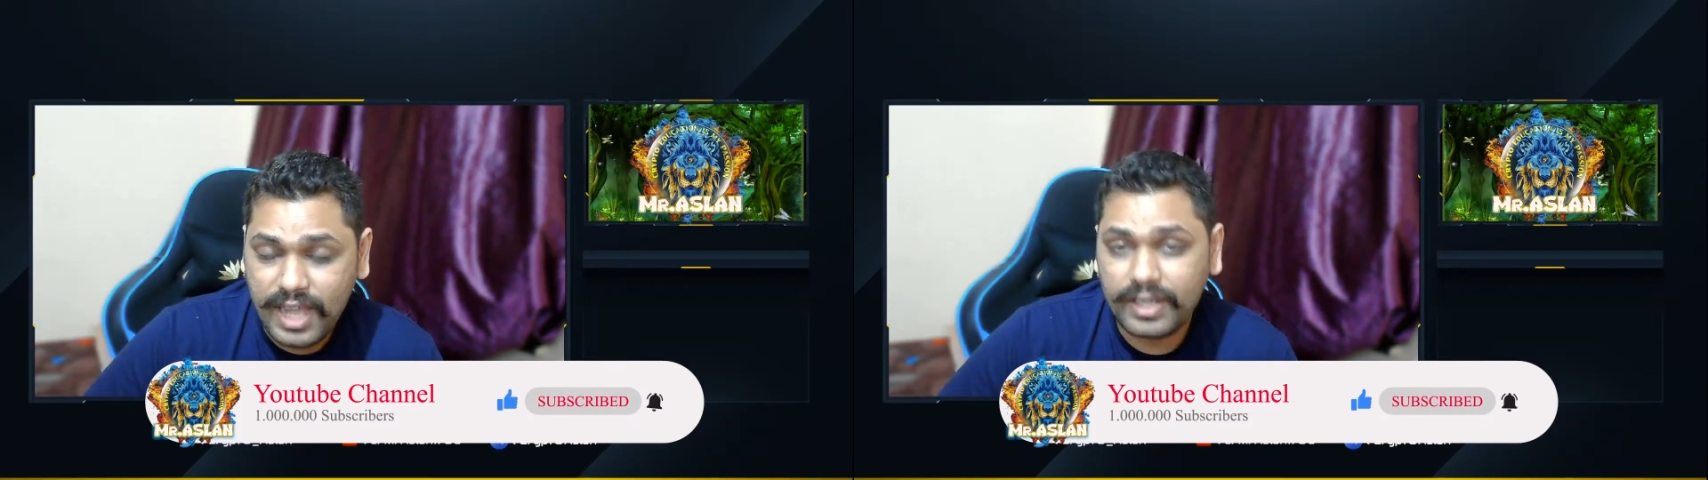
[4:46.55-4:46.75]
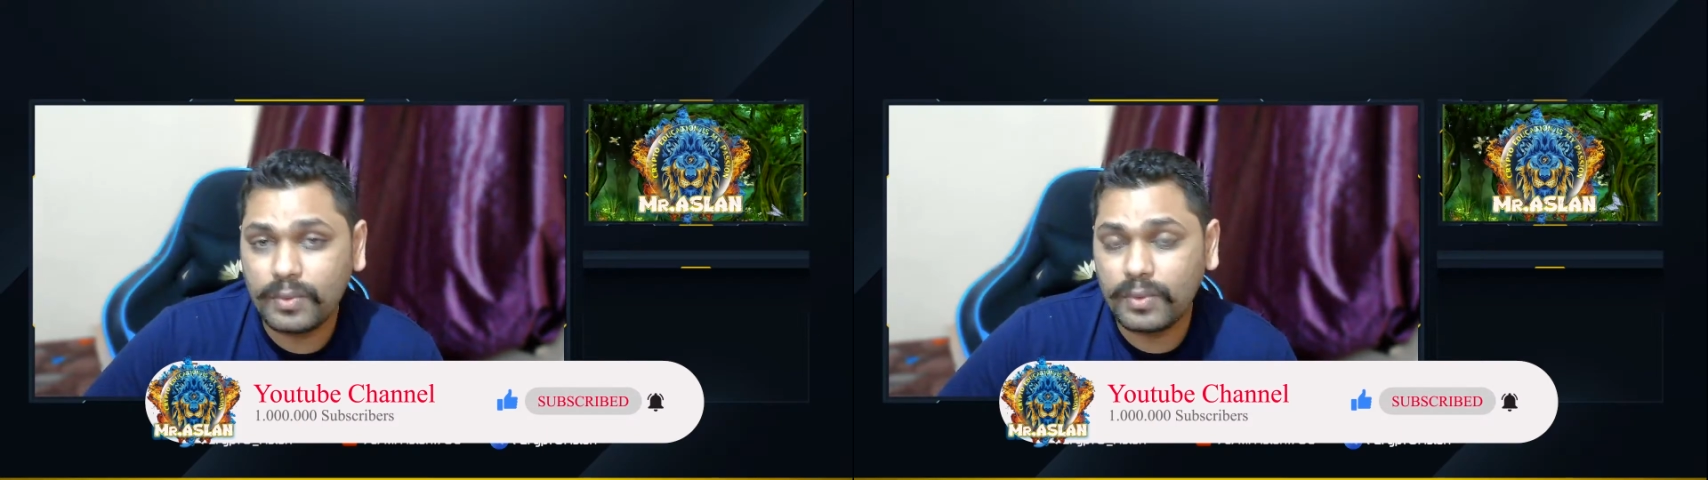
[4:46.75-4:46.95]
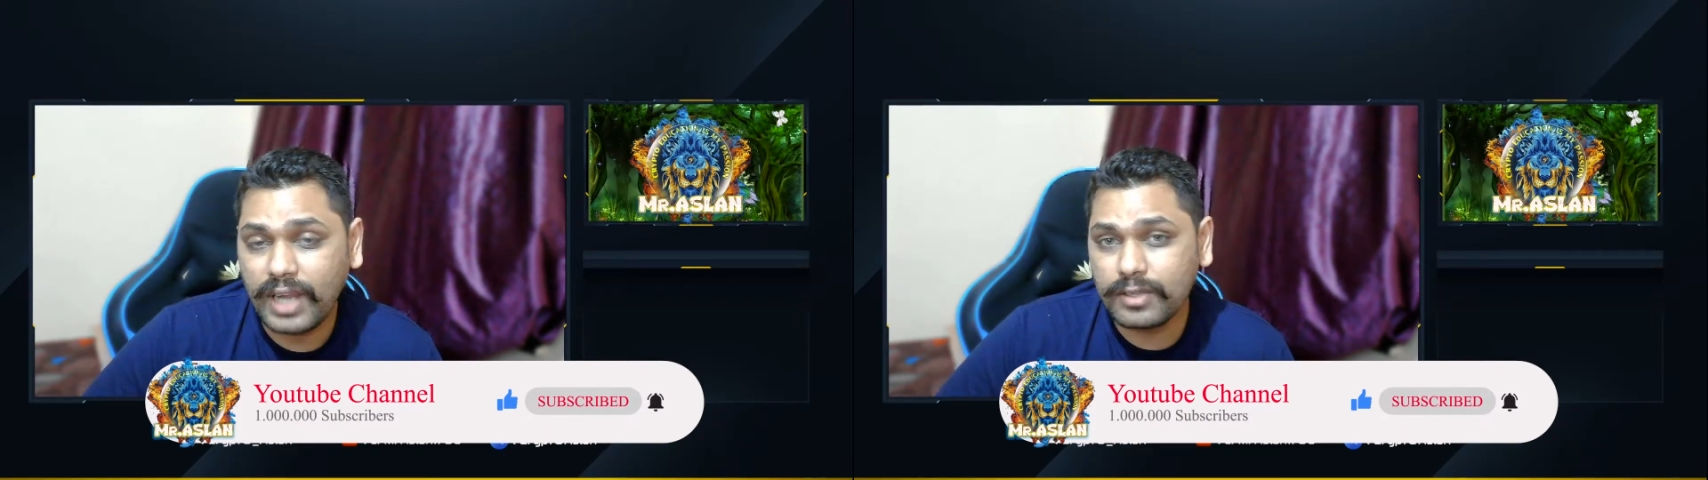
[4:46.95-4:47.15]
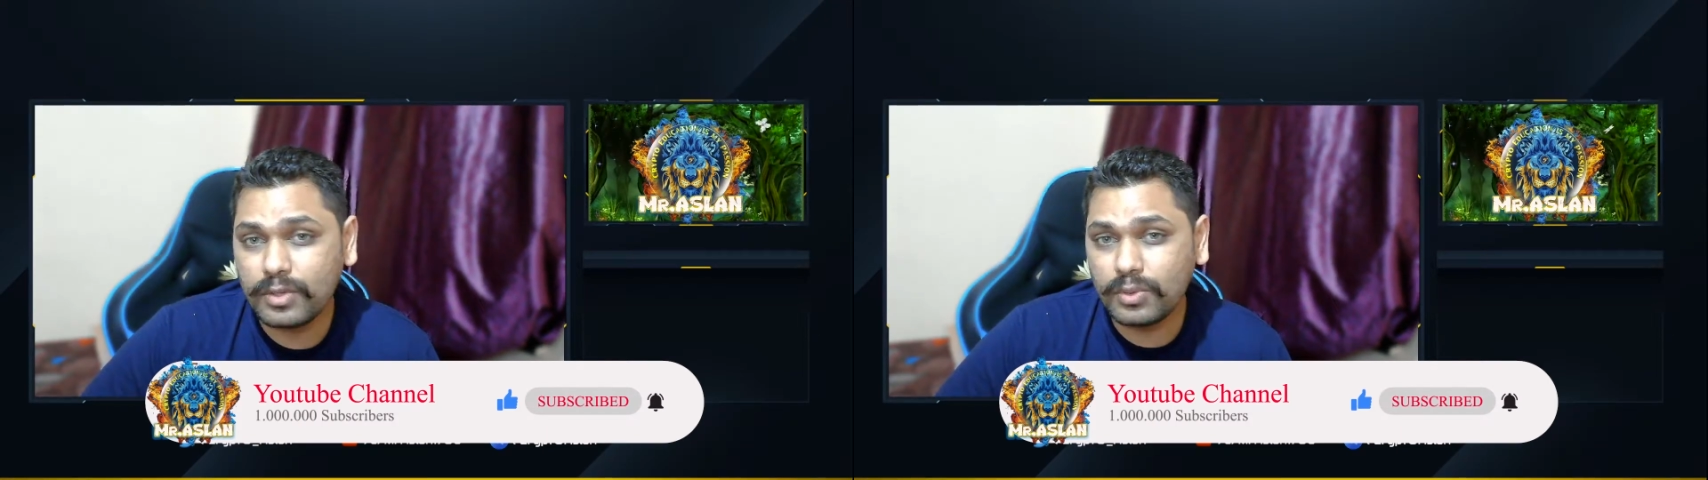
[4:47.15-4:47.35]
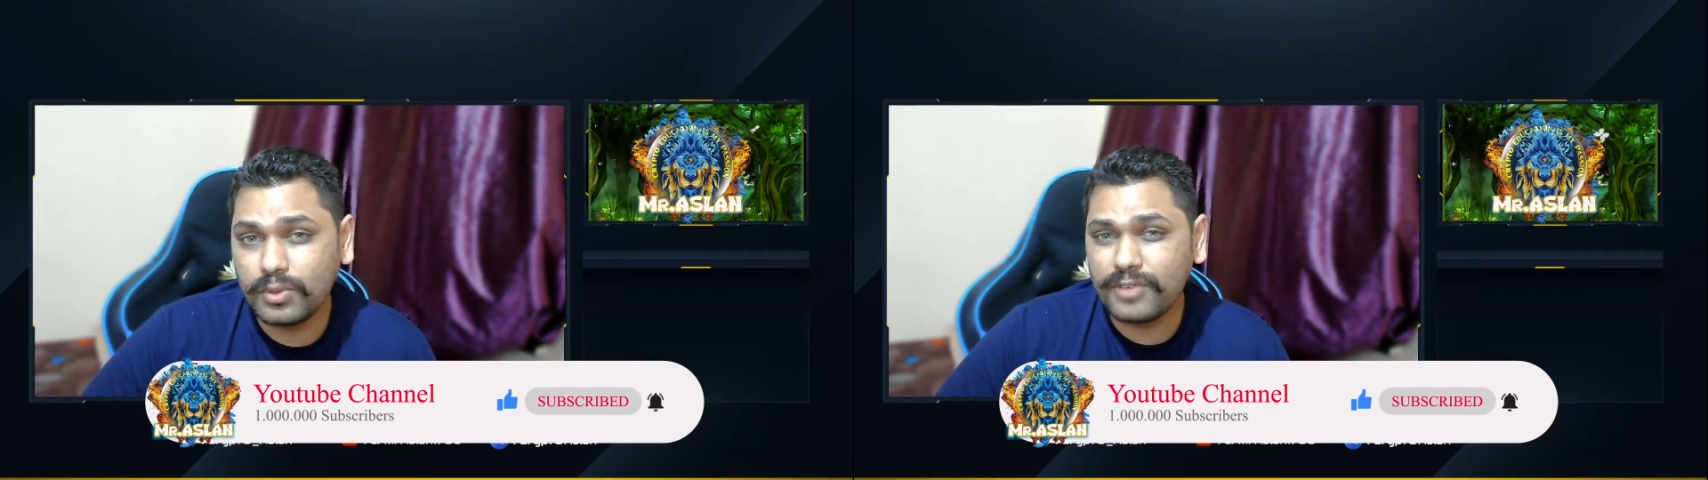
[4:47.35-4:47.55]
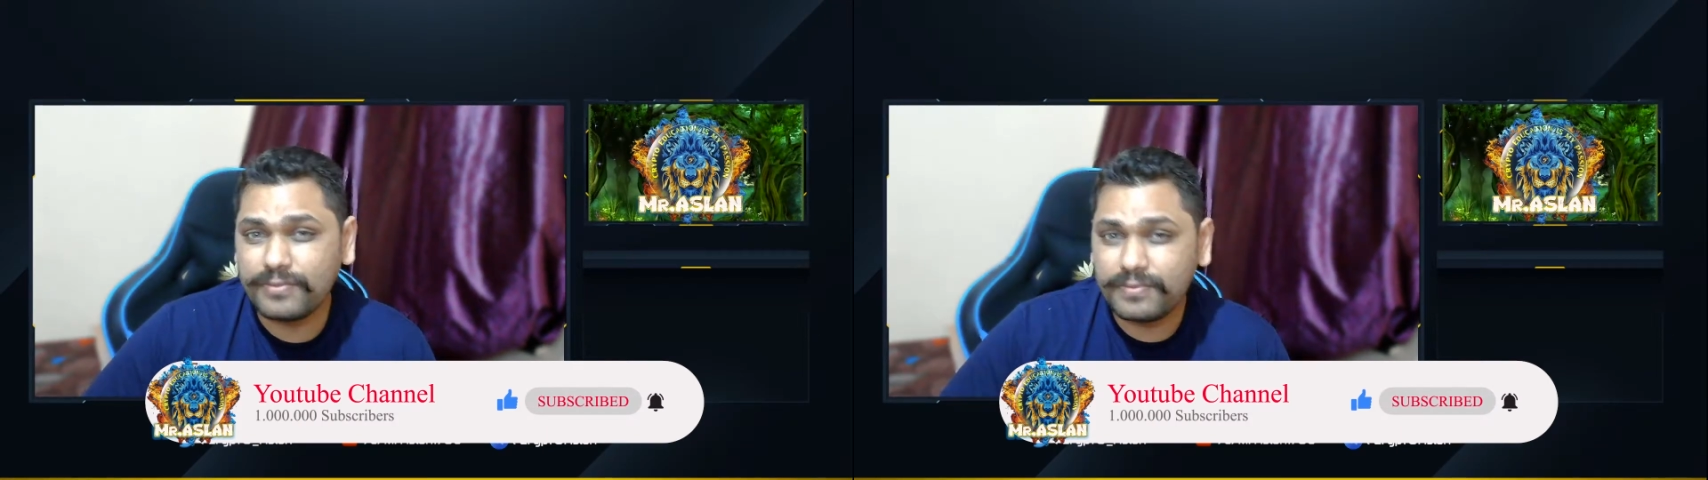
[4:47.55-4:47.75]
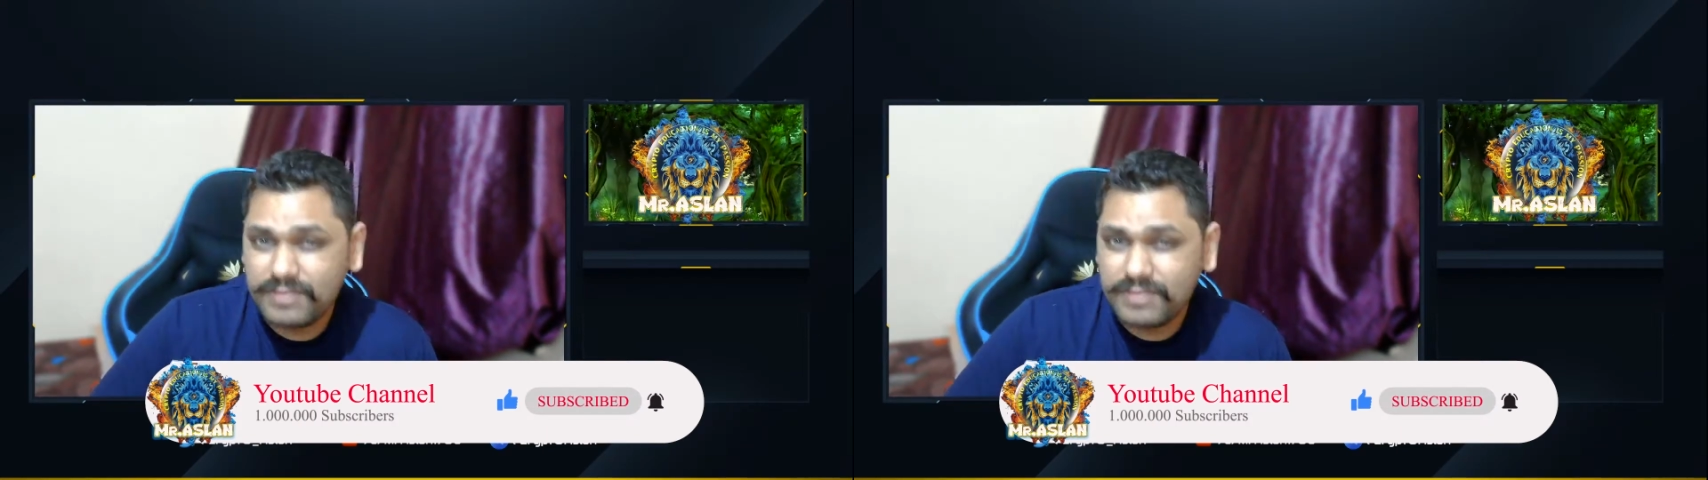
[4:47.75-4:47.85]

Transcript: and you would like to know